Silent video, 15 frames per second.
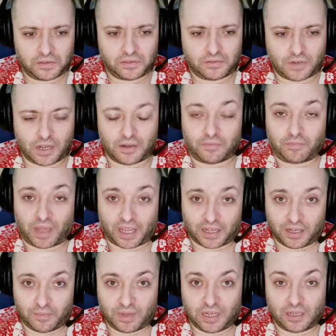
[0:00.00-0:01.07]
Right, back in
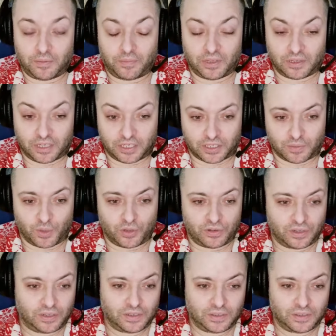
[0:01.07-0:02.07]
the manipulation mode.